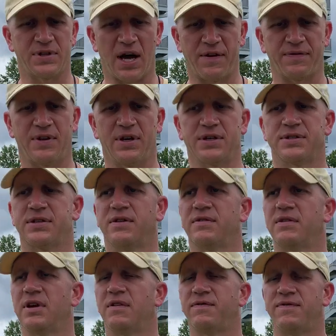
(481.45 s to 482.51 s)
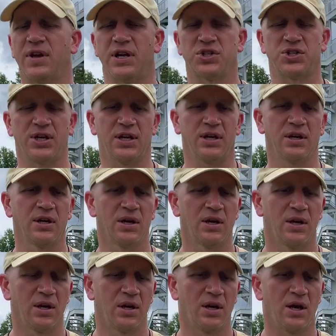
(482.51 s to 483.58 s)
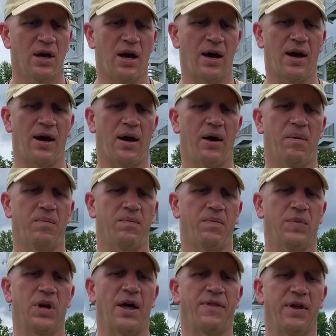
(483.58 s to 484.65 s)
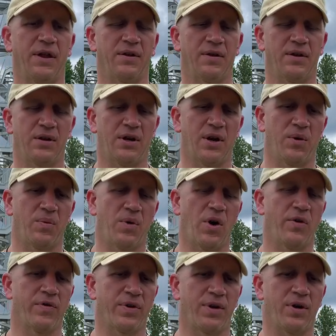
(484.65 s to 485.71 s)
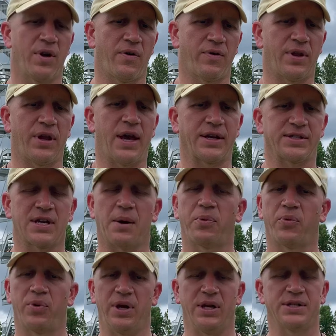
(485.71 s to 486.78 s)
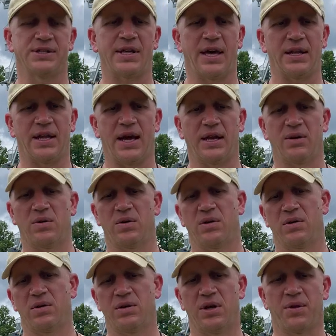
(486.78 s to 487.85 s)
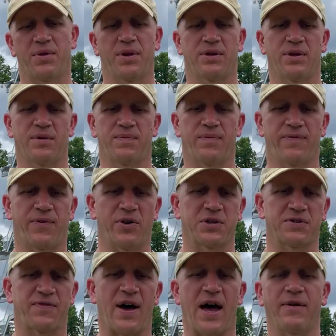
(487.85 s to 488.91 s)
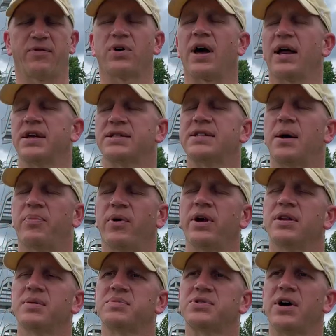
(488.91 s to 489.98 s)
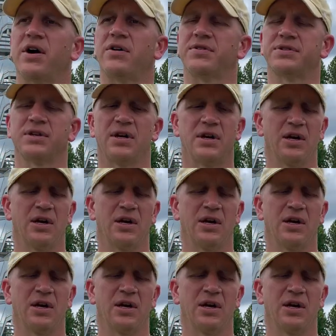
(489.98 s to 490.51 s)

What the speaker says: toughness and finishing. I think, you know, over the next couple weeks, that you know, the first five will kind of separate themselves.